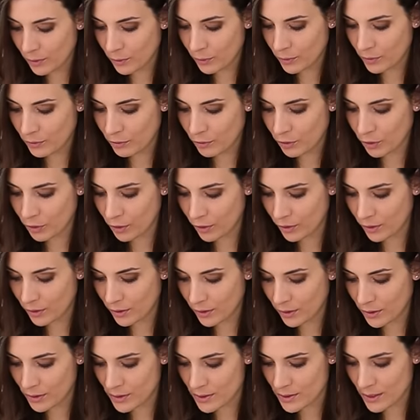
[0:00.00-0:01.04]
we've
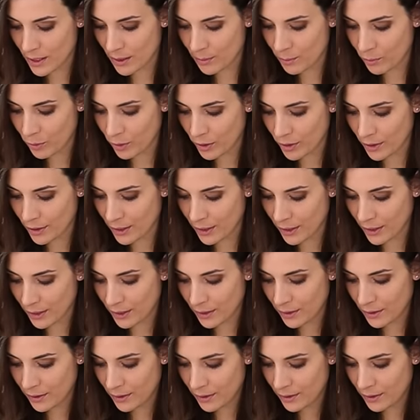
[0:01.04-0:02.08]
got the same one here.
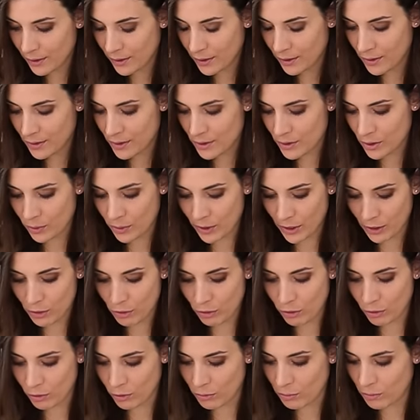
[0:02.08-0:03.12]
So that
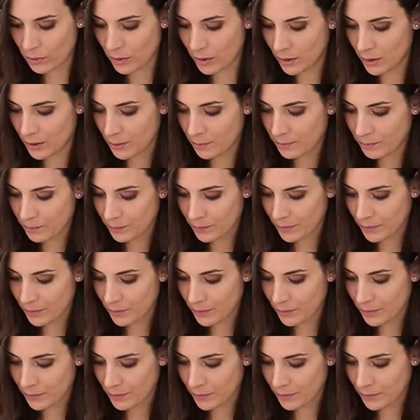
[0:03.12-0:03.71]
should be,